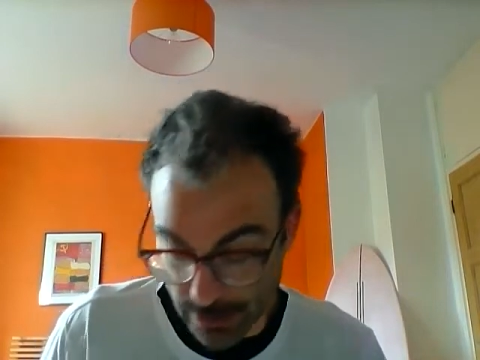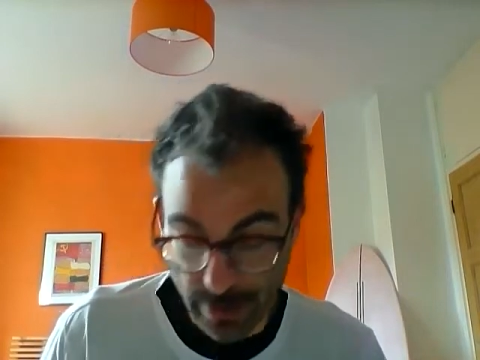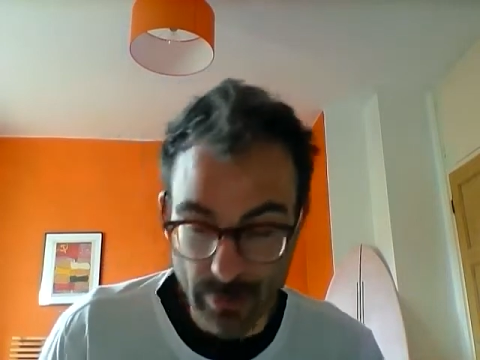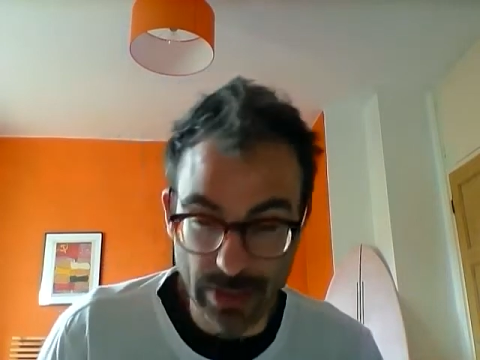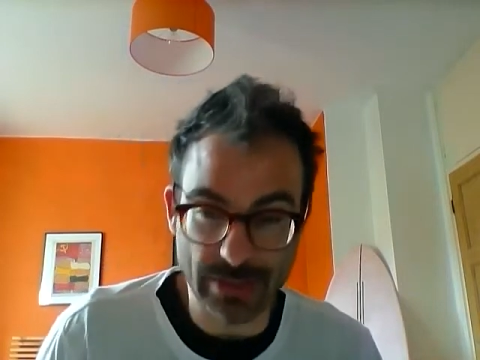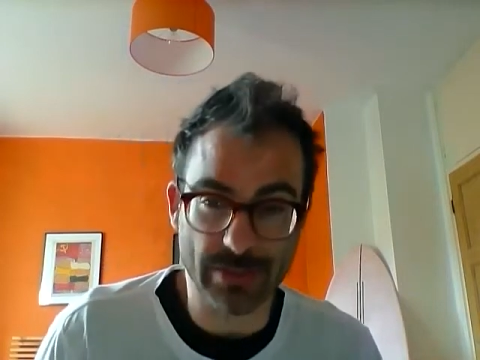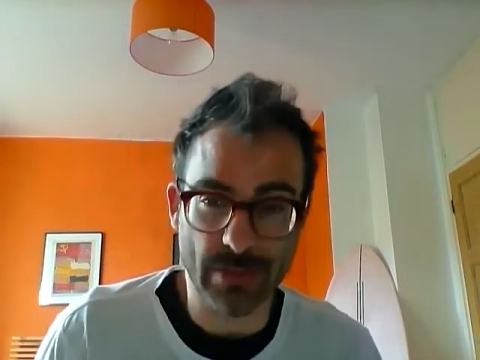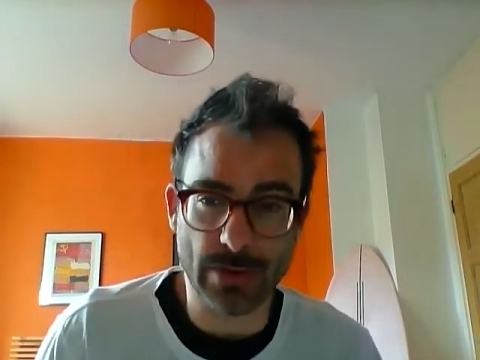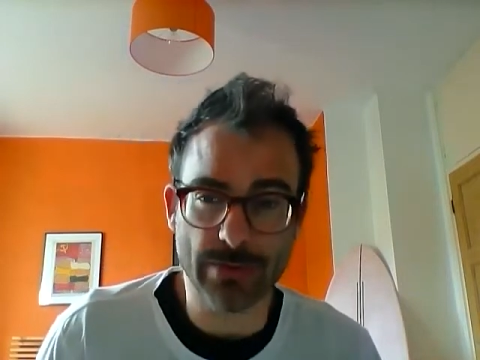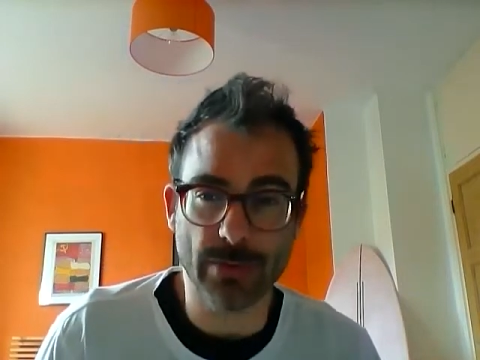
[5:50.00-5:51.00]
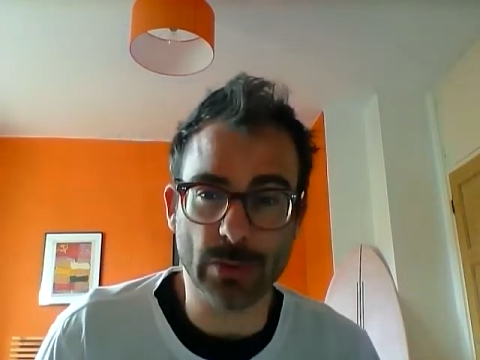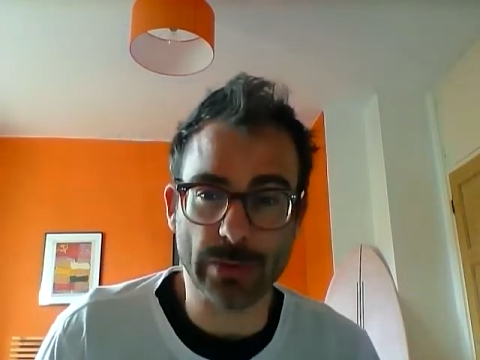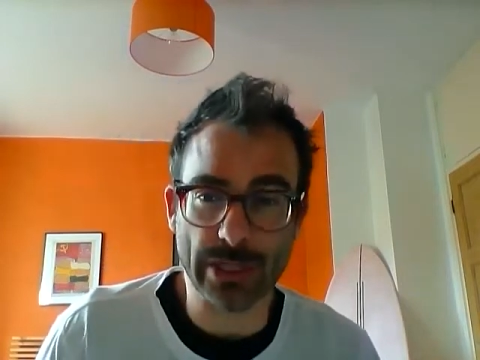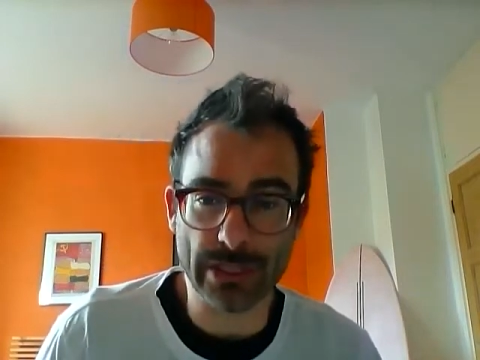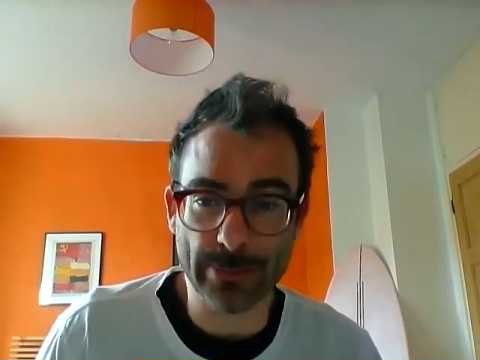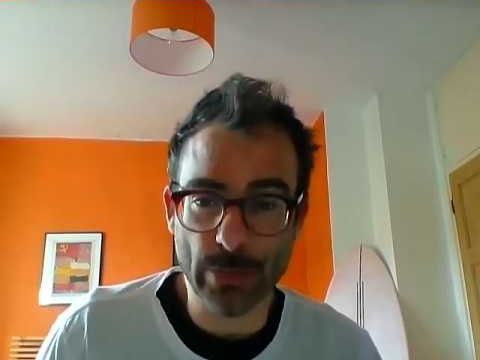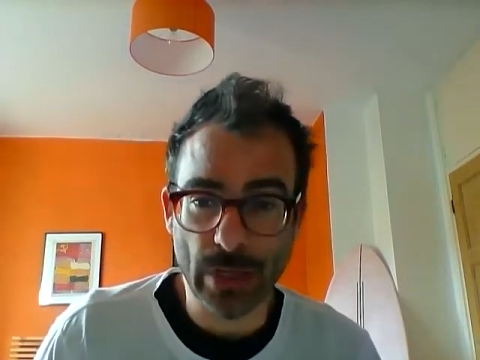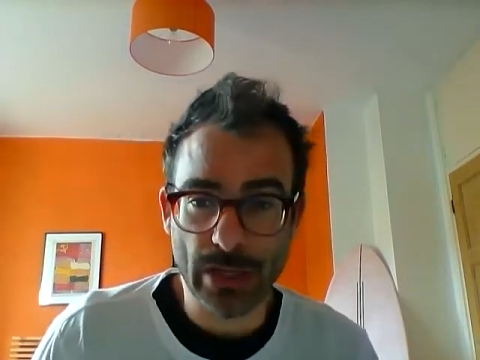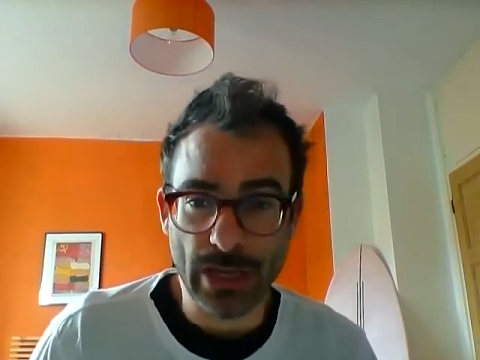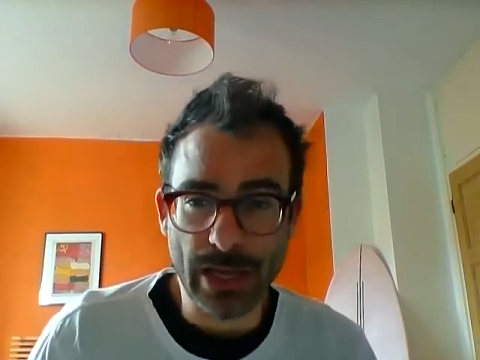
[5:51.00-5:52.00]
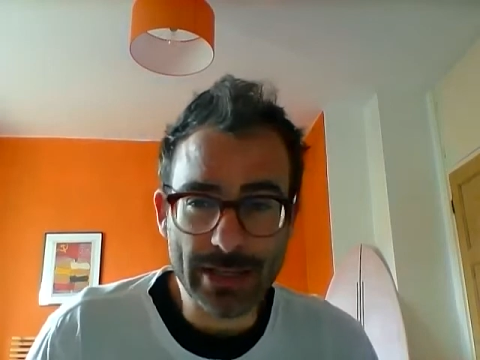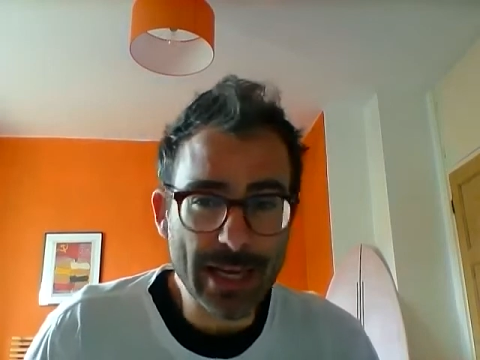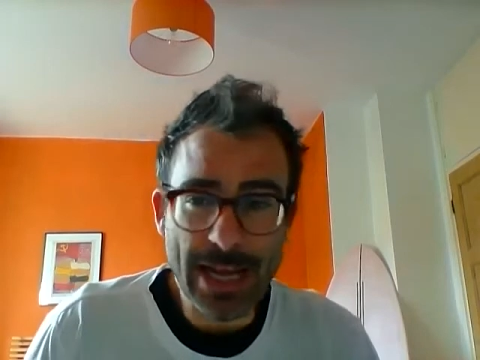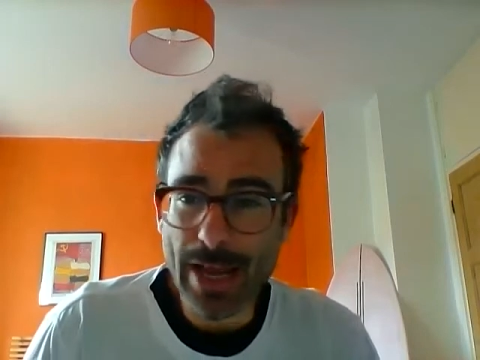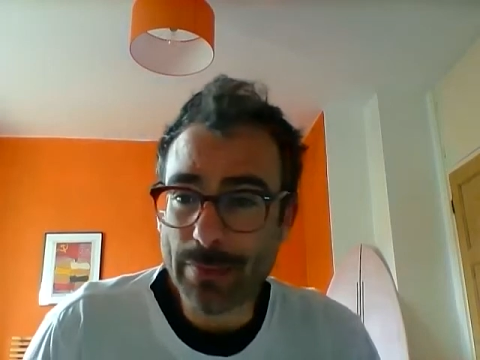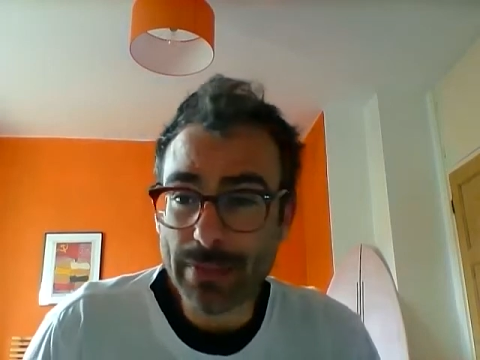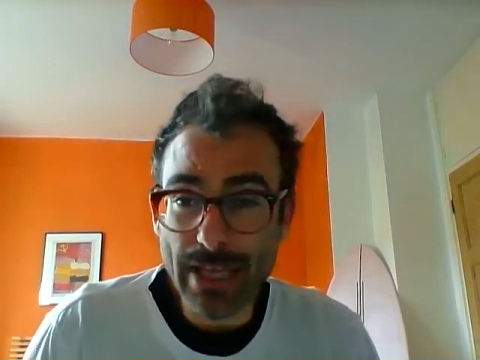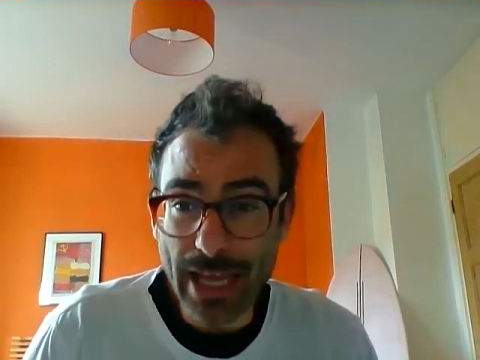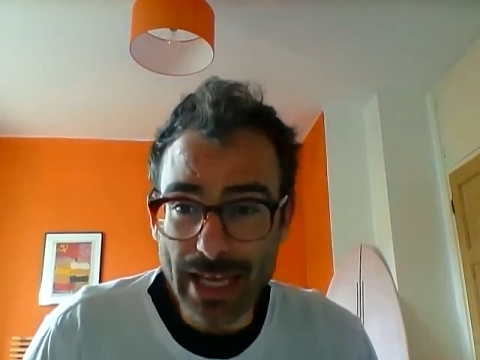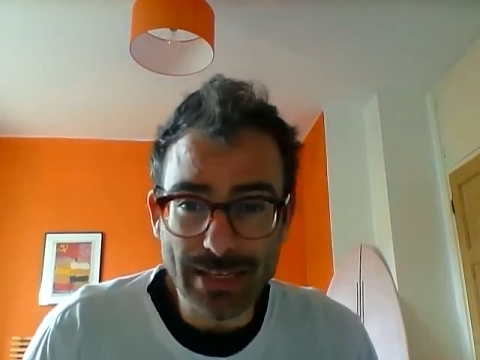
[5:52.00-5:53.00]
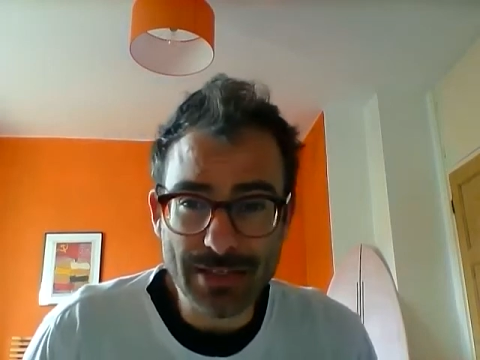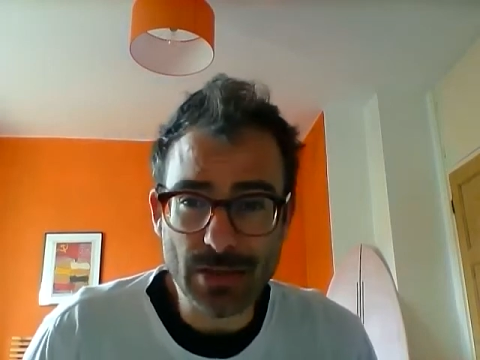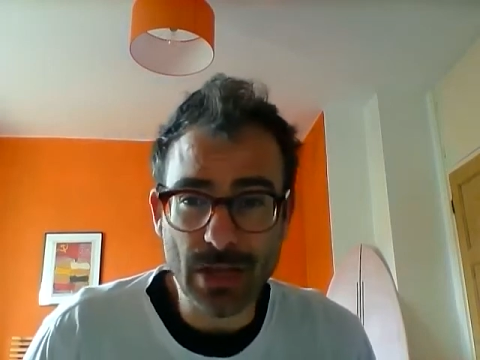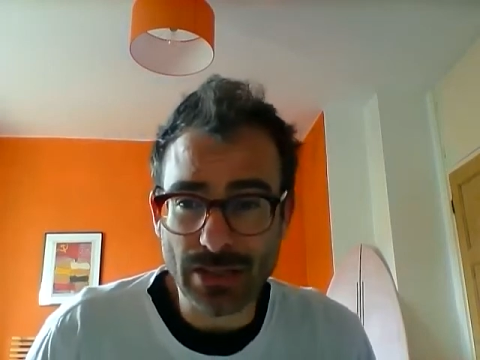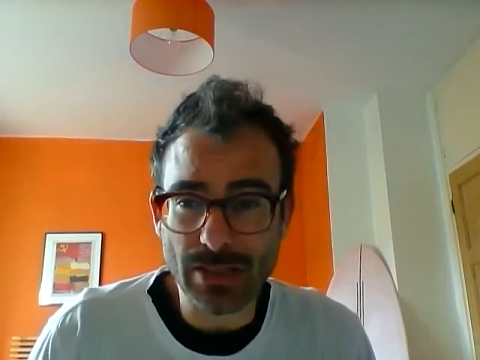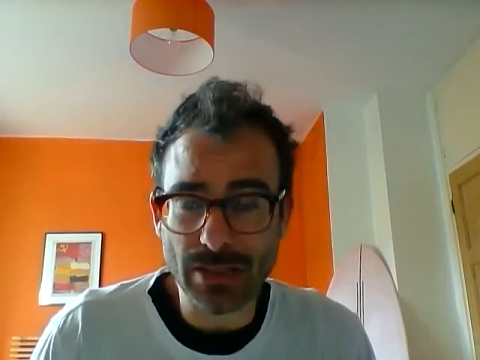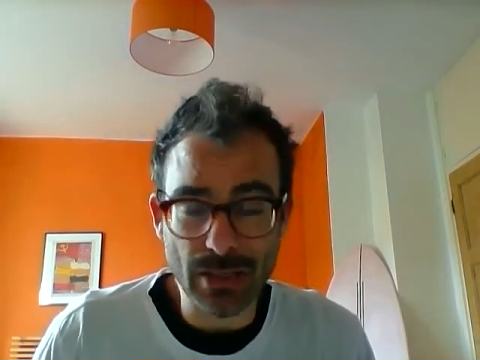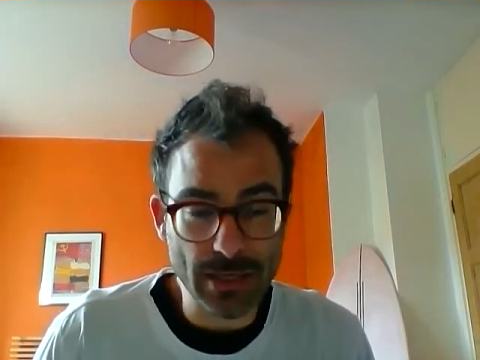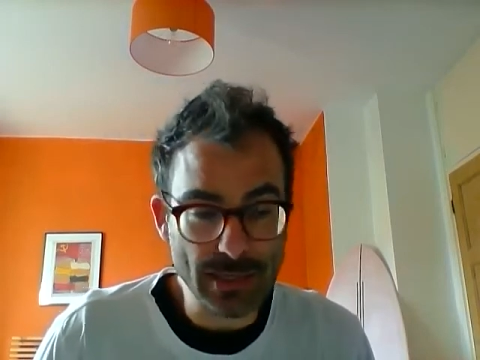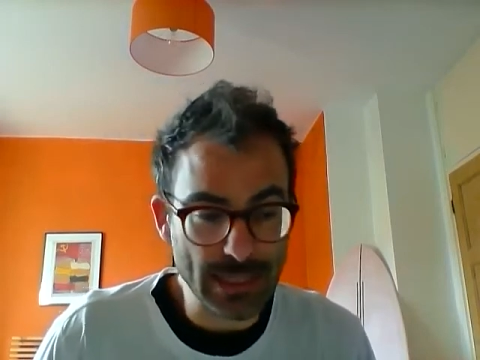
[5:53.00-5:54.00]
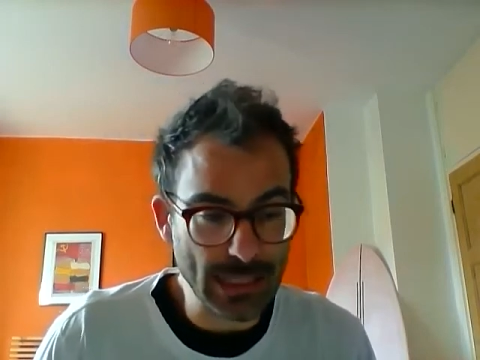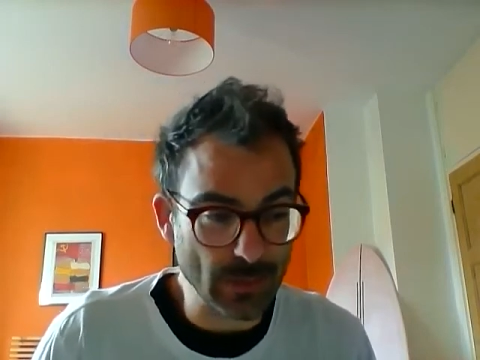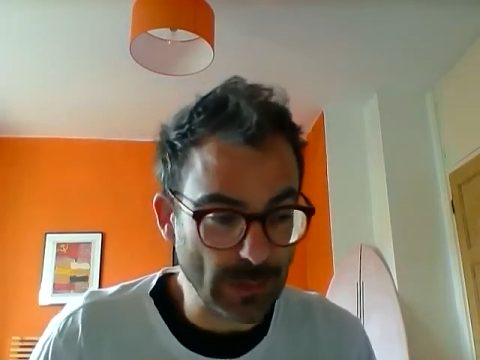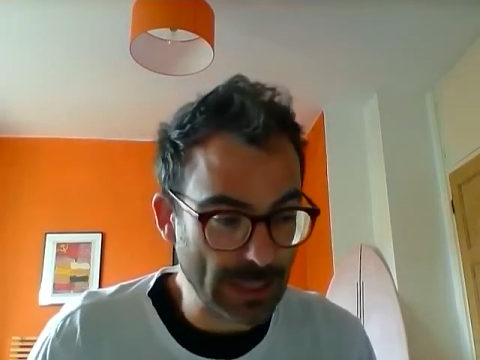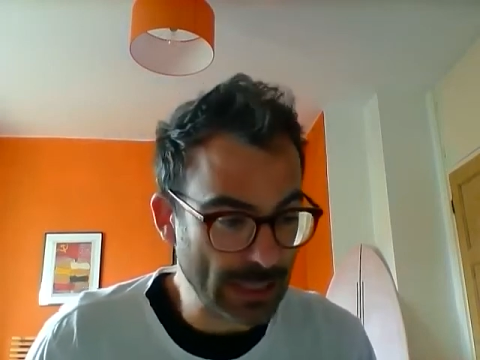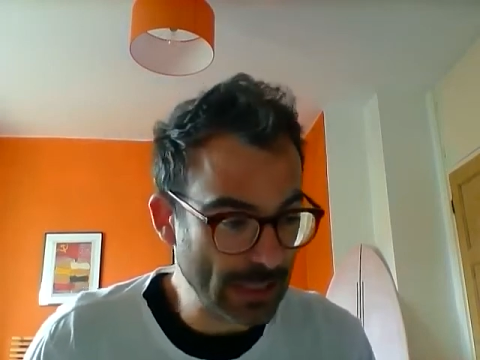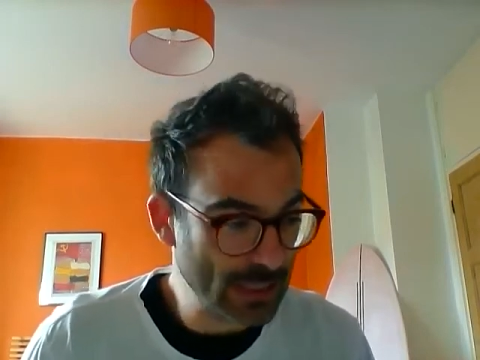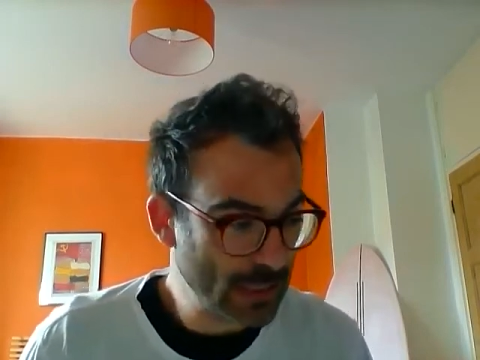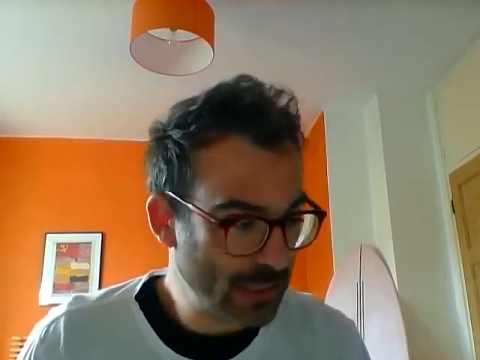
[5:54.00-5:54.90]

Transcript: his MPs to vote for it. And then it happened again in 2019, where